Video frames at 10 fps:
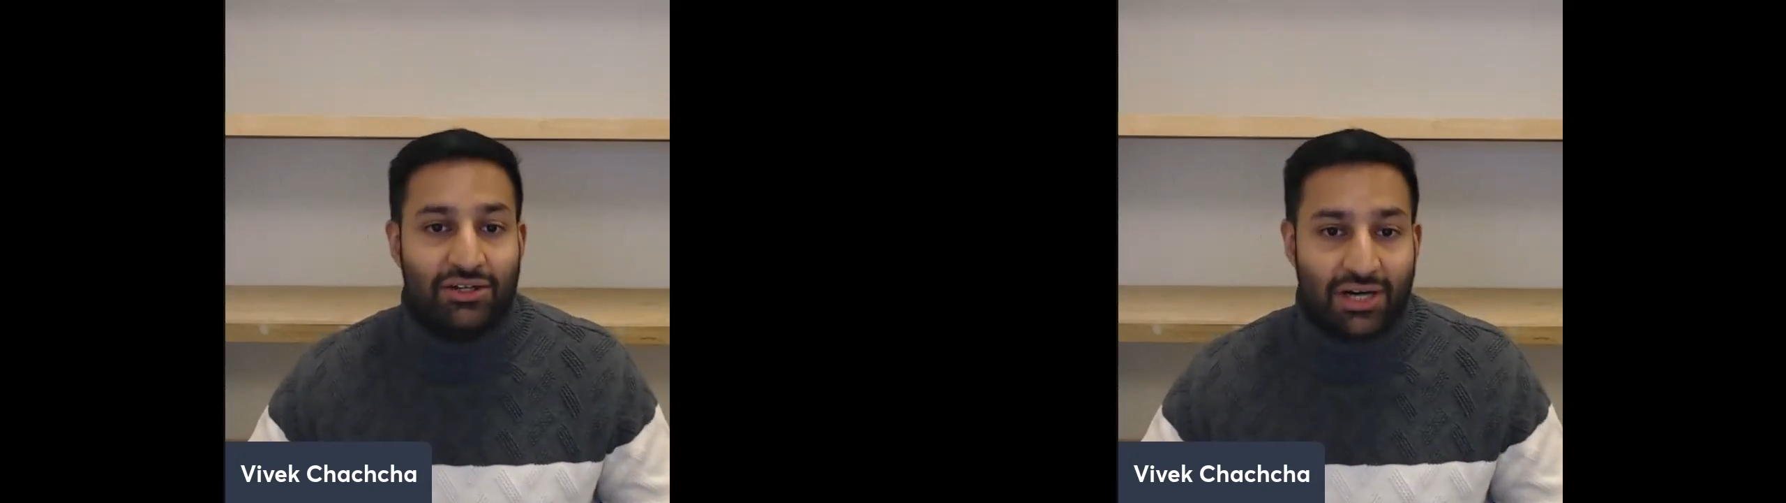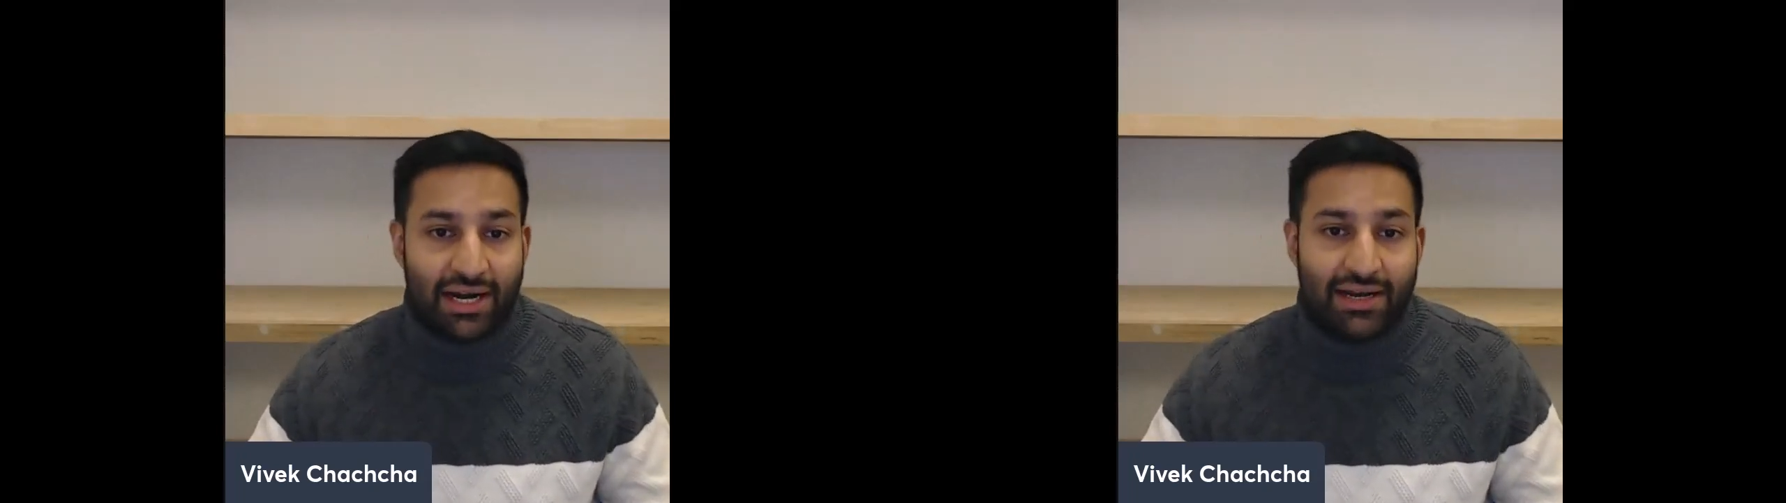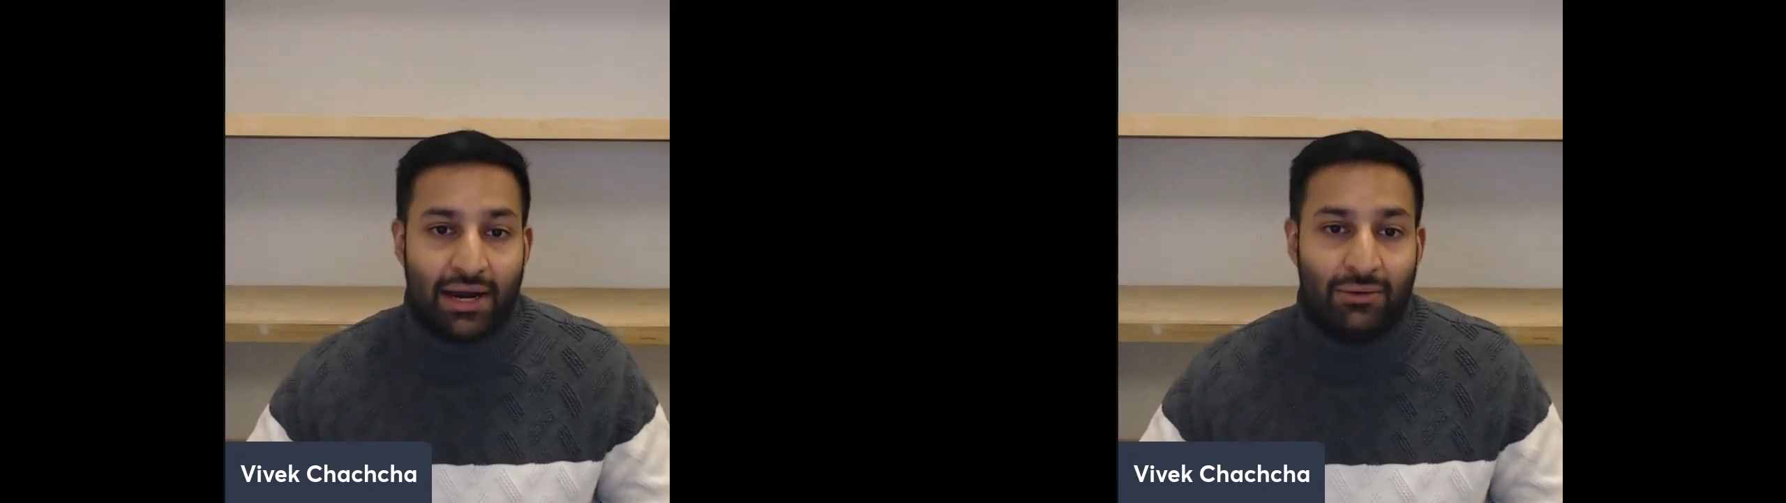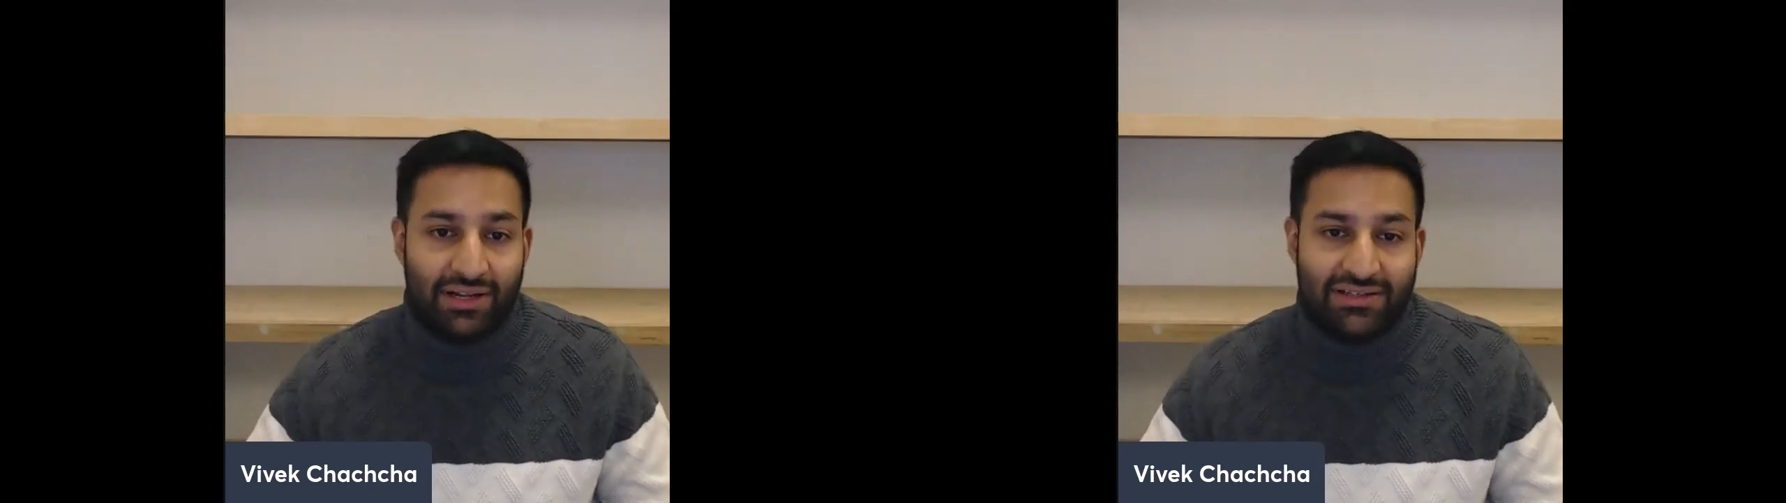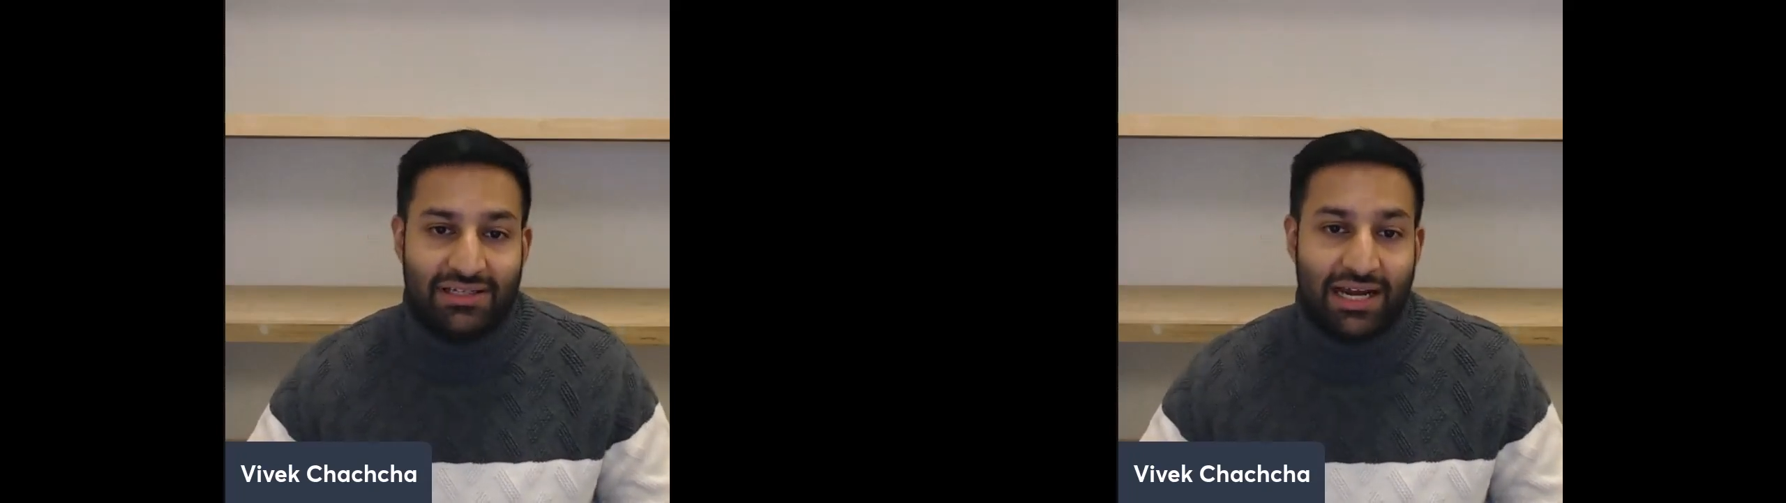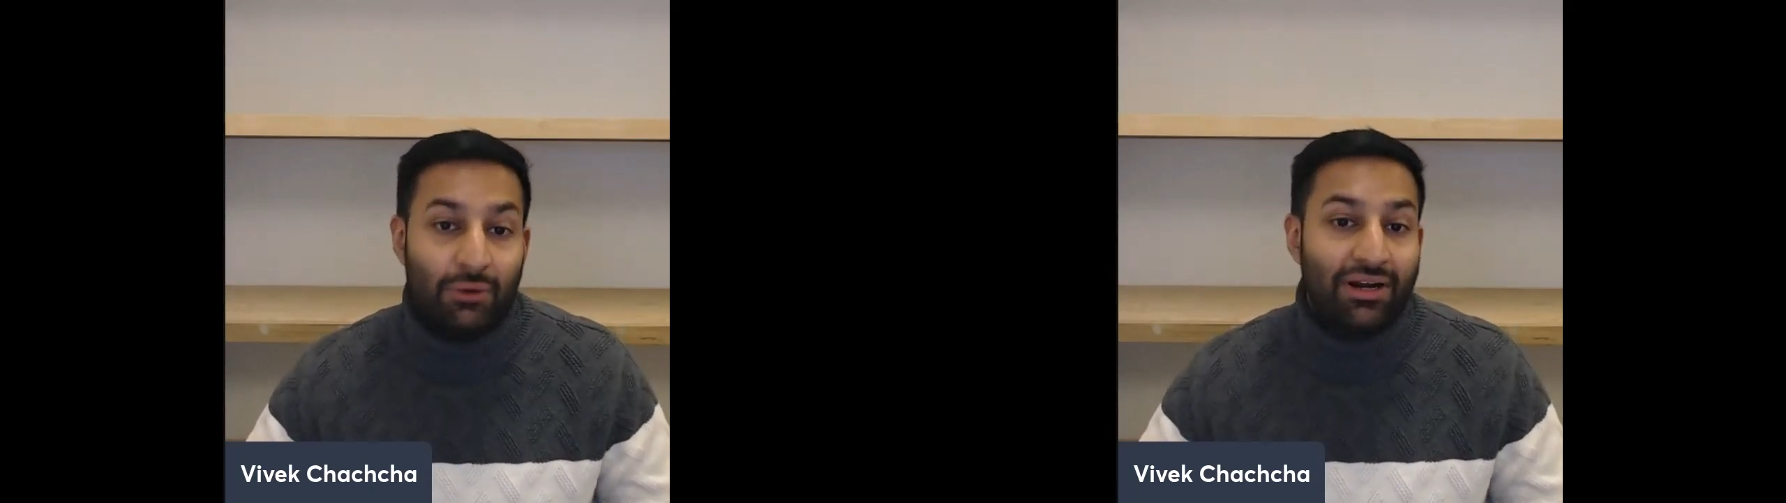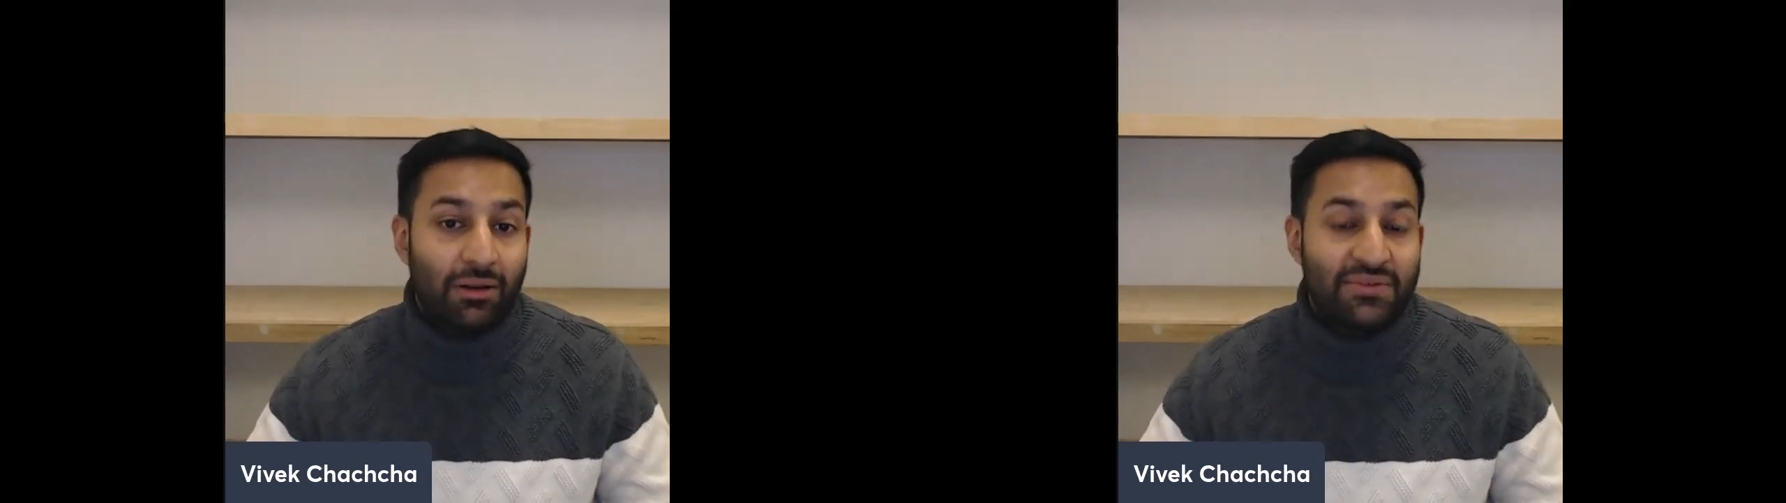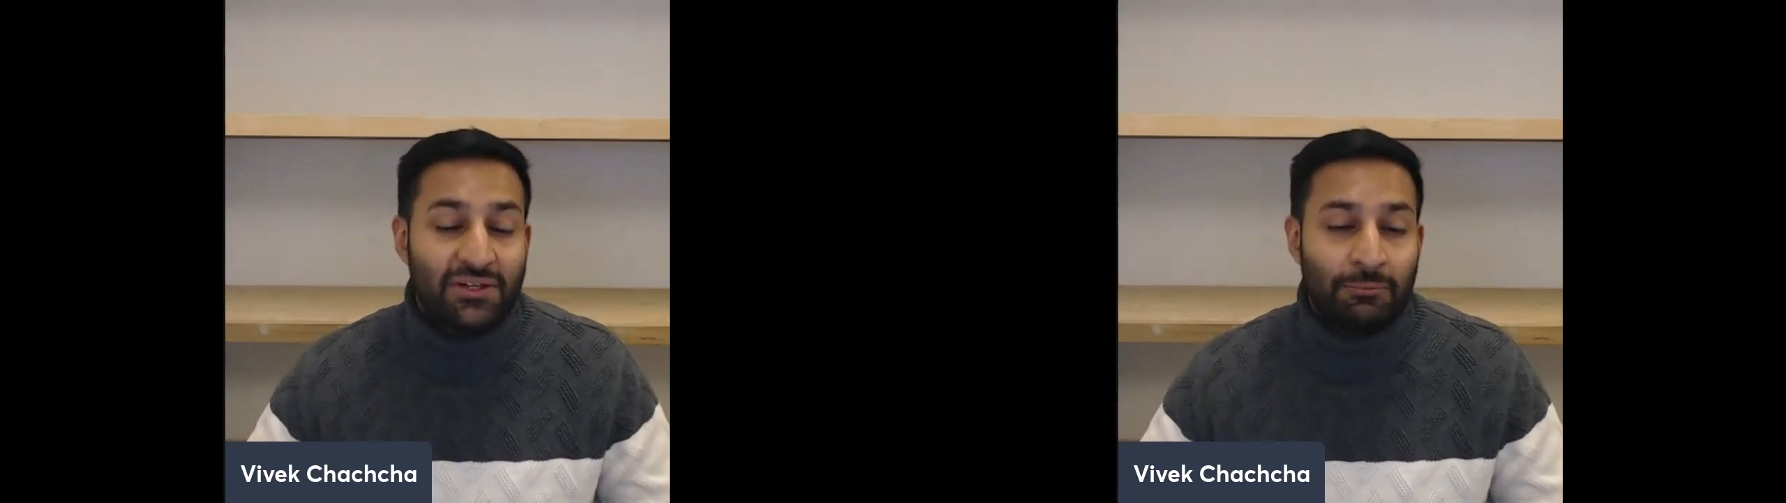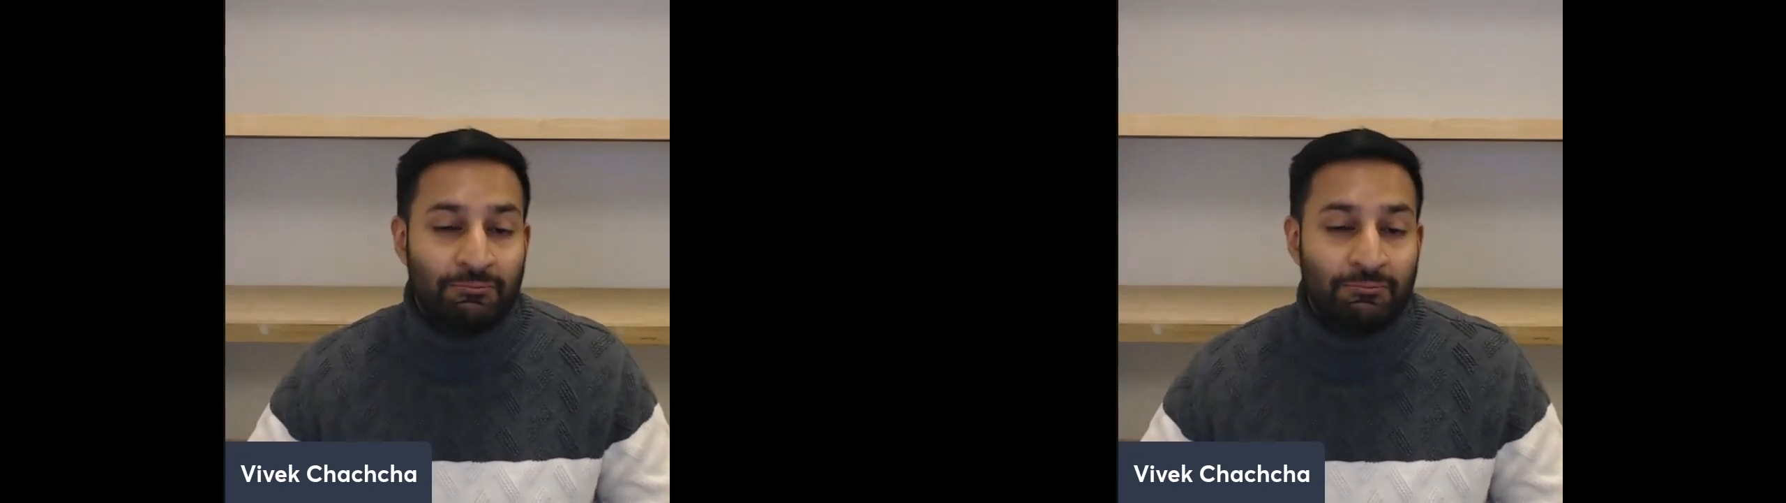try it out and see how it helps you.